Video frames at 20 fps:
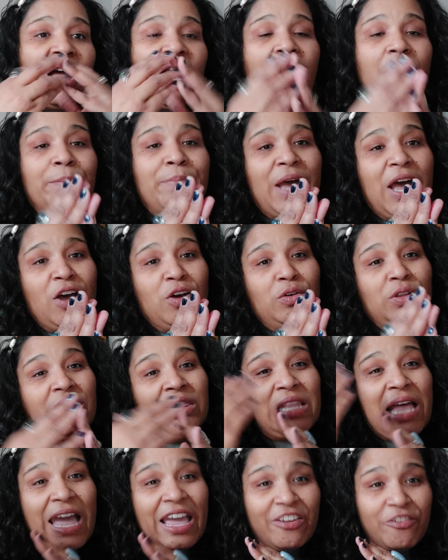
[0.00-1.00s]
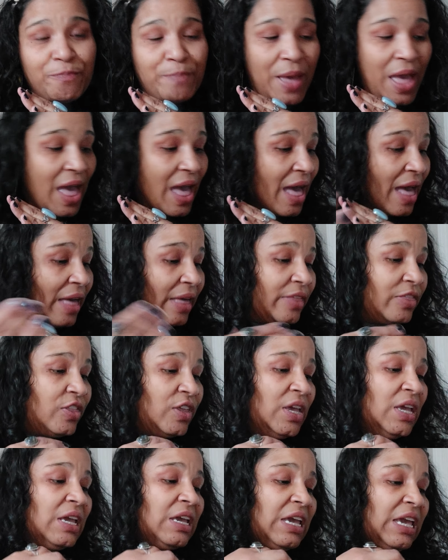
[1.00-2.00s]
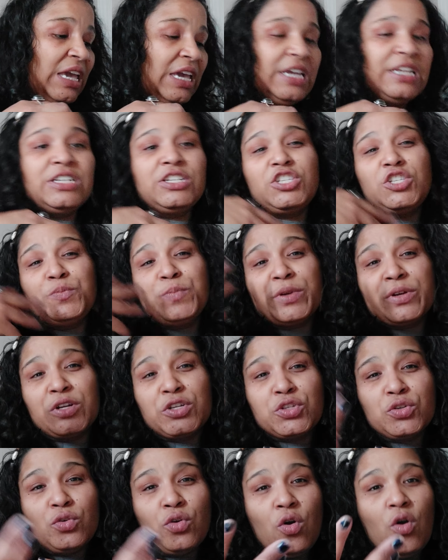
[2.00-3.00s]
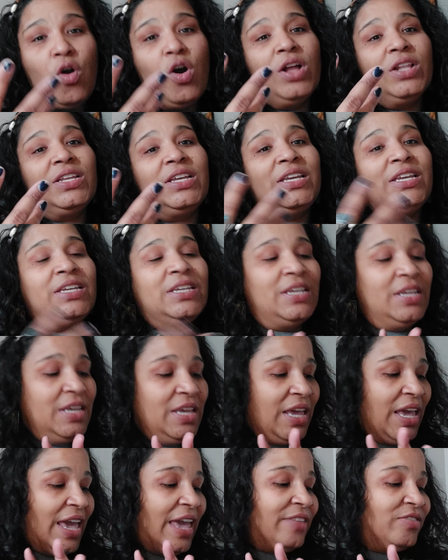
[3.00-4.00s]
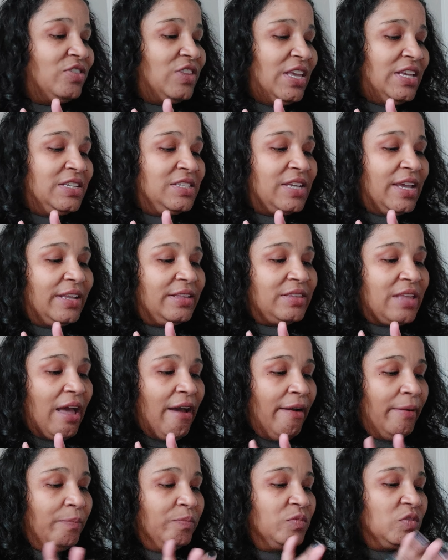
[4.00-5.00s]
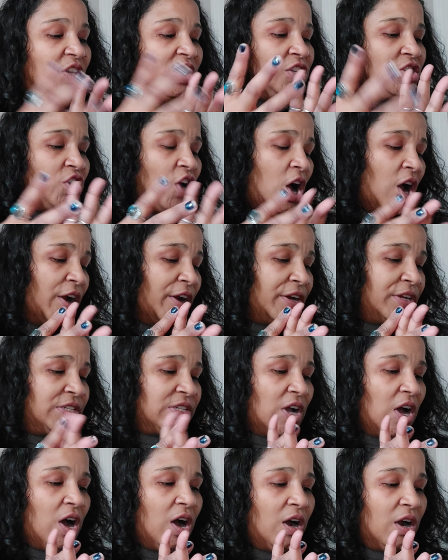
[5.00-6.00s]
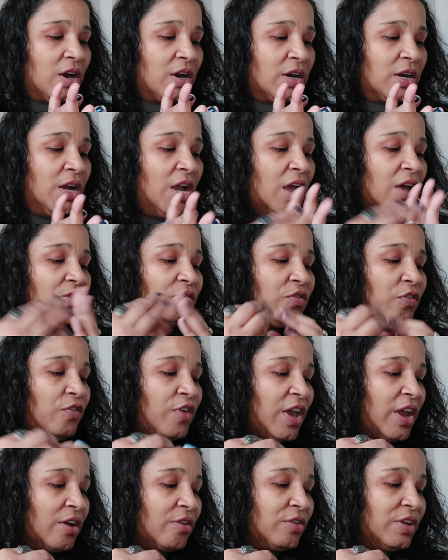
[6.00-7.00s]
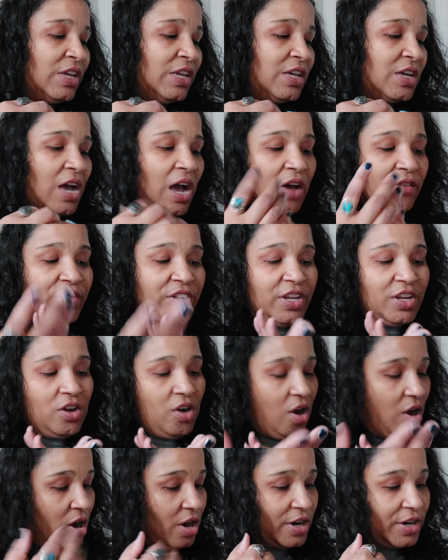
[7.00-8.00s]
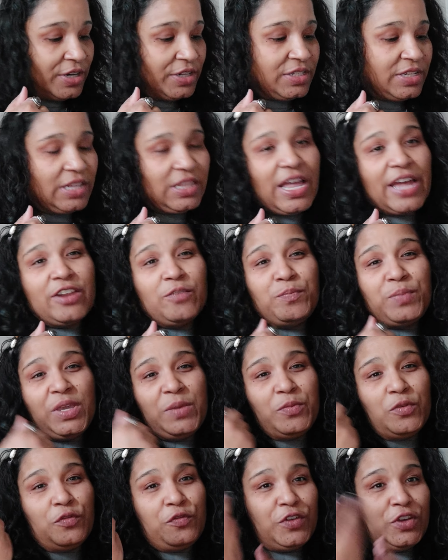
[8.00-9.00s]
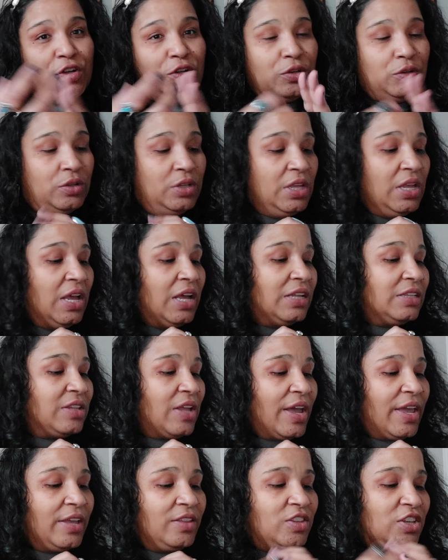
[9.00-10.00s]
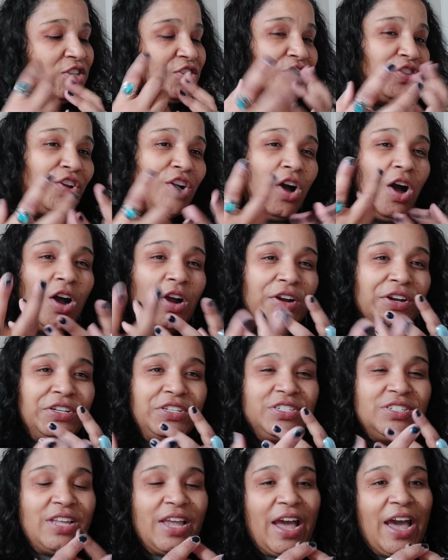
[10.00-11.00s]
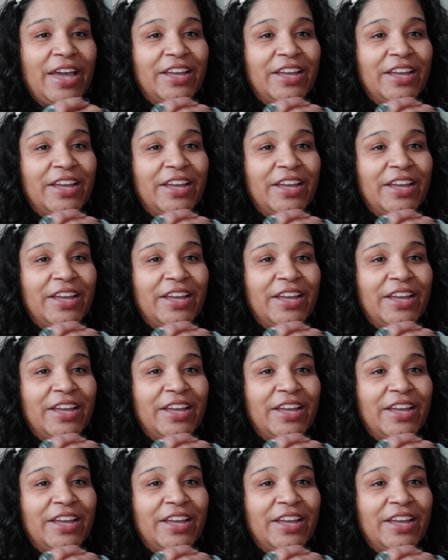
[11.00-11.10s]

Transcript: about life path and spiritual calling and things like that. These cards are very coveted cards. A lot of people feel like these are the cards that